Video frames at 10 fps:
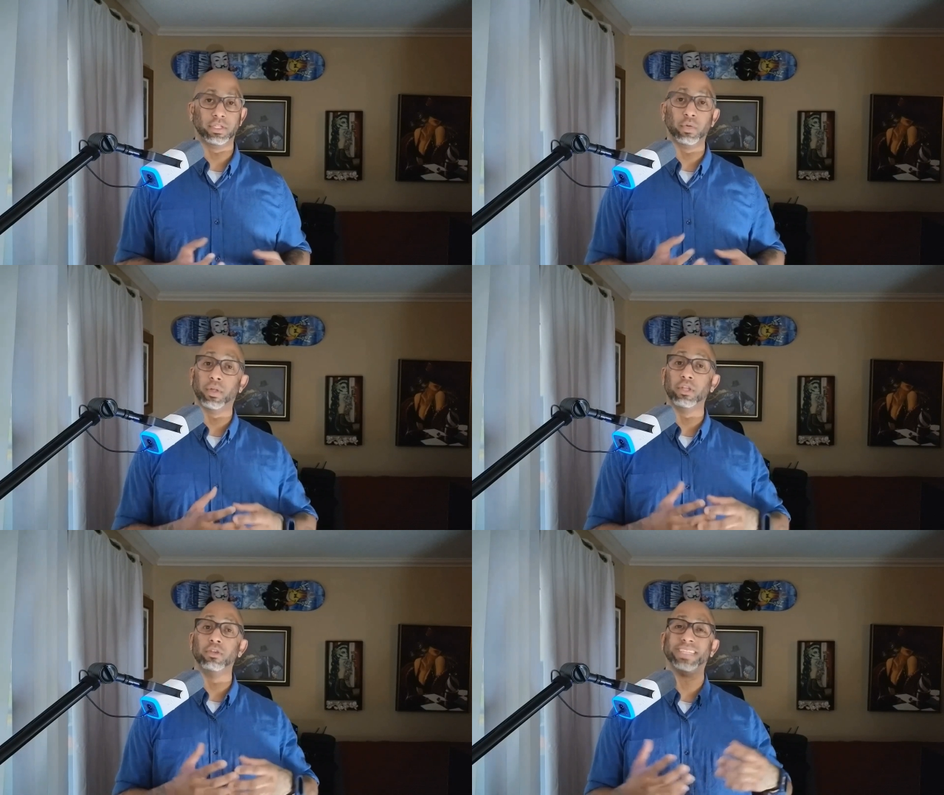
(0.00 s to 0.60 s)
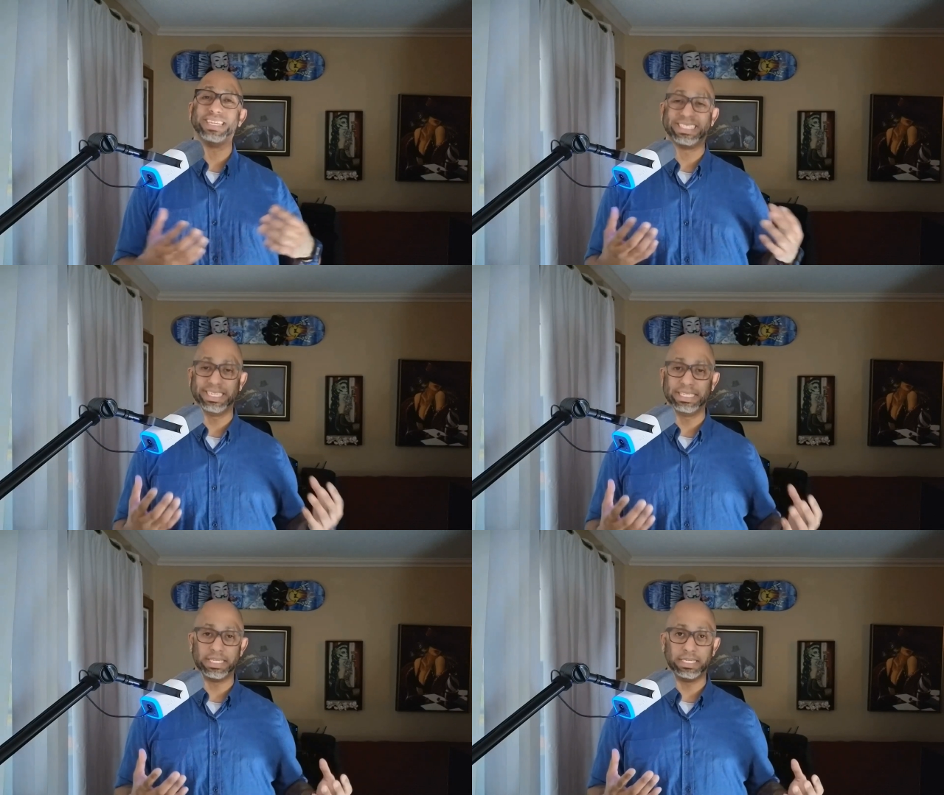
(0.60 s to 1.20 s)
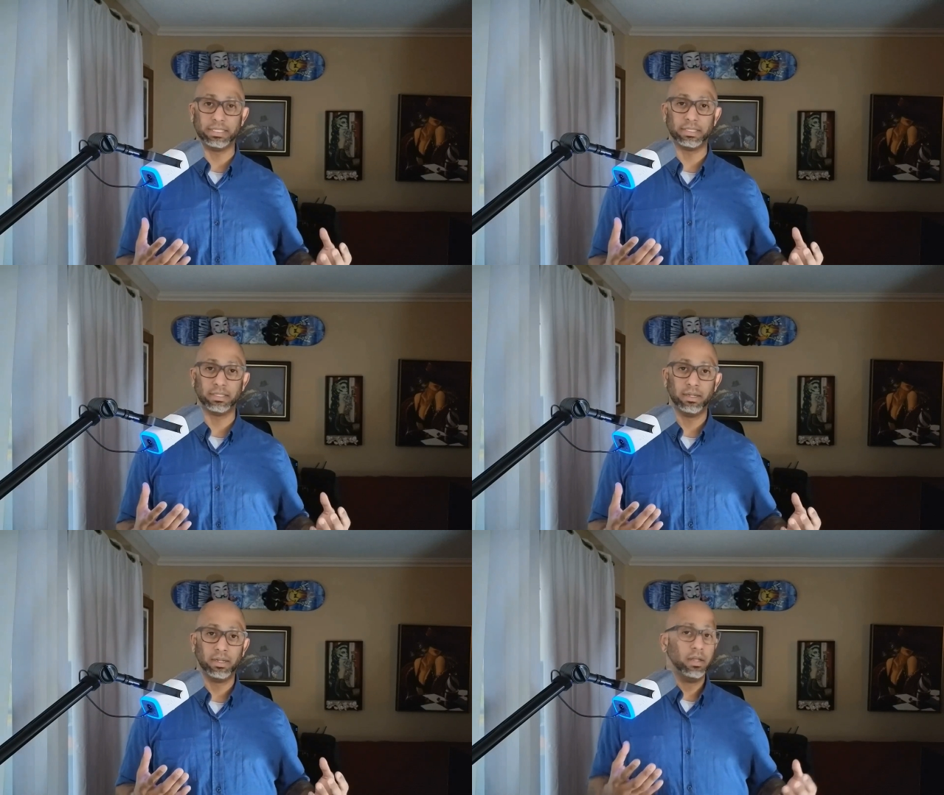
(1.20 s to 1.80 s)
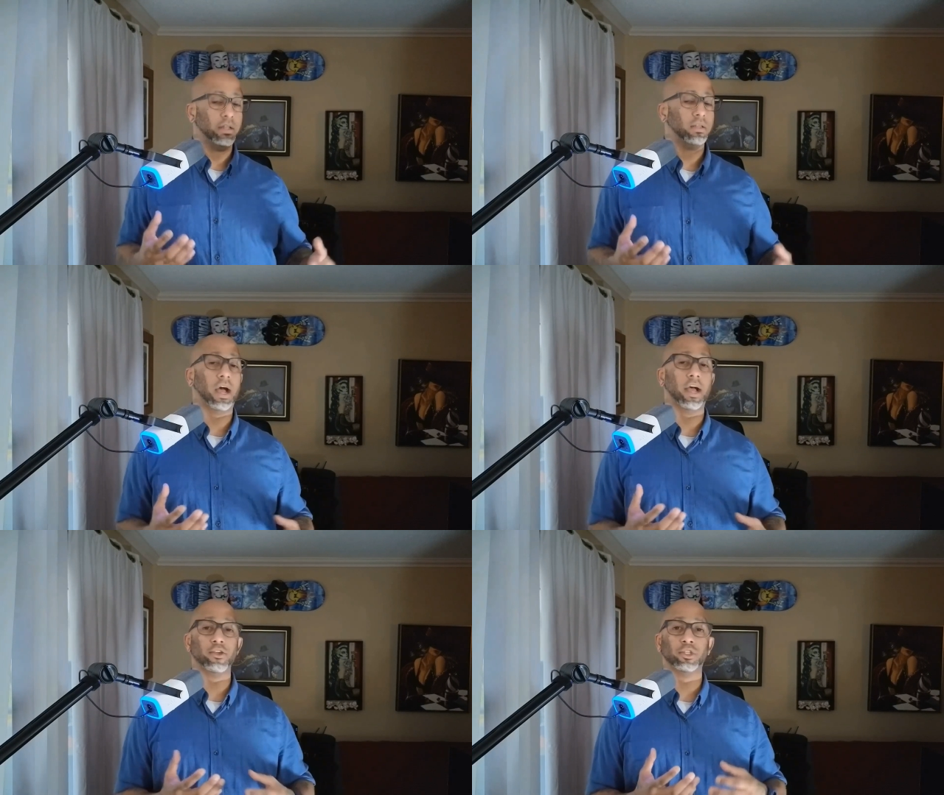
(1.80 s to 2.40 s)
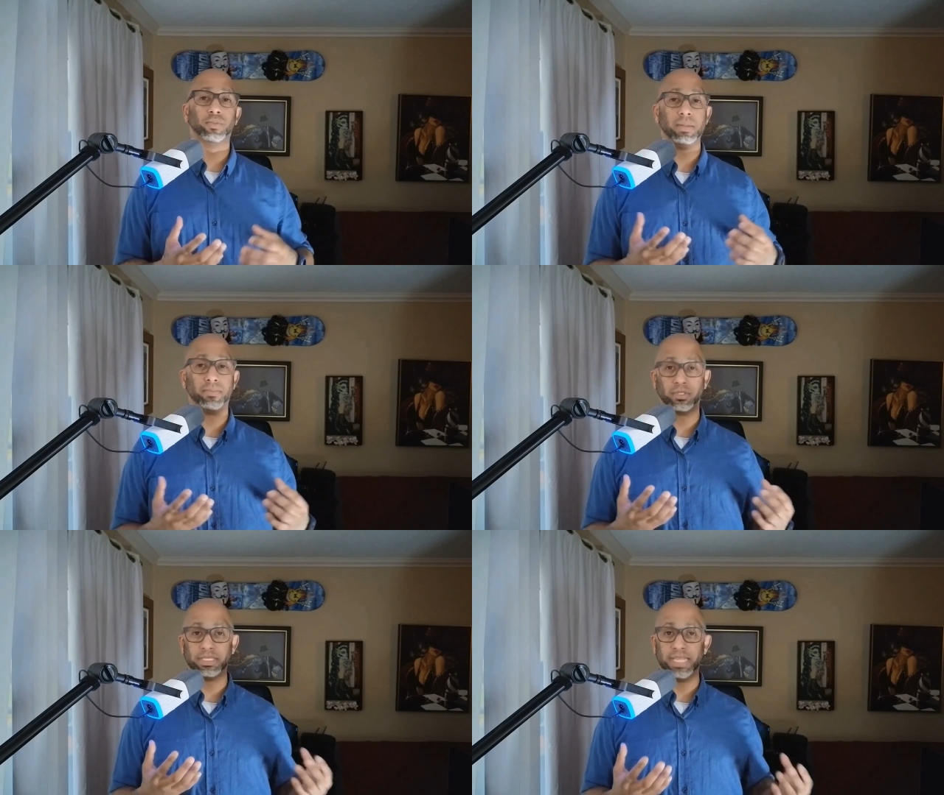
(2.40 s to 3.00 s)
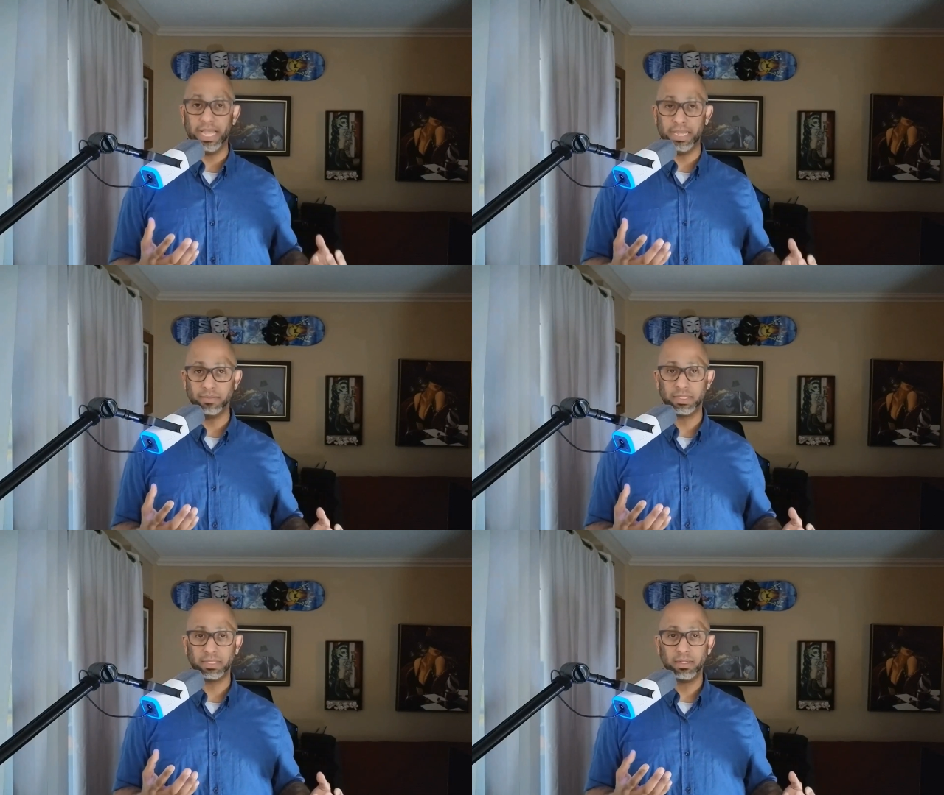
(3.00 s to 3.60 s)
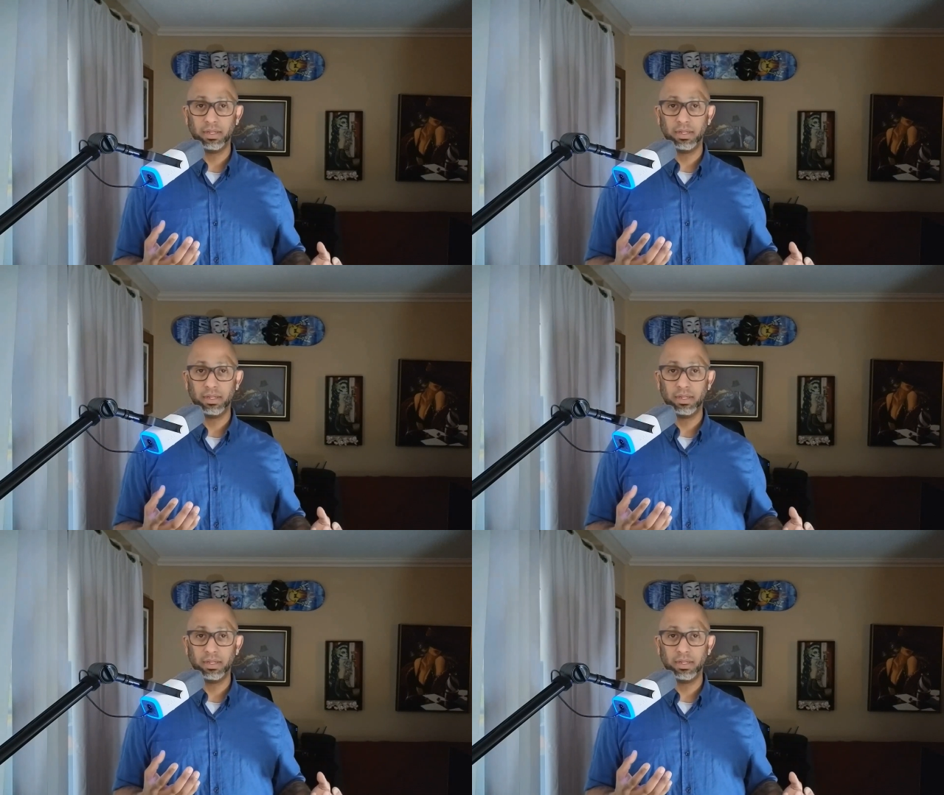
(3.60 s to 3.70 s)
You want to use a sentence, not use people's names,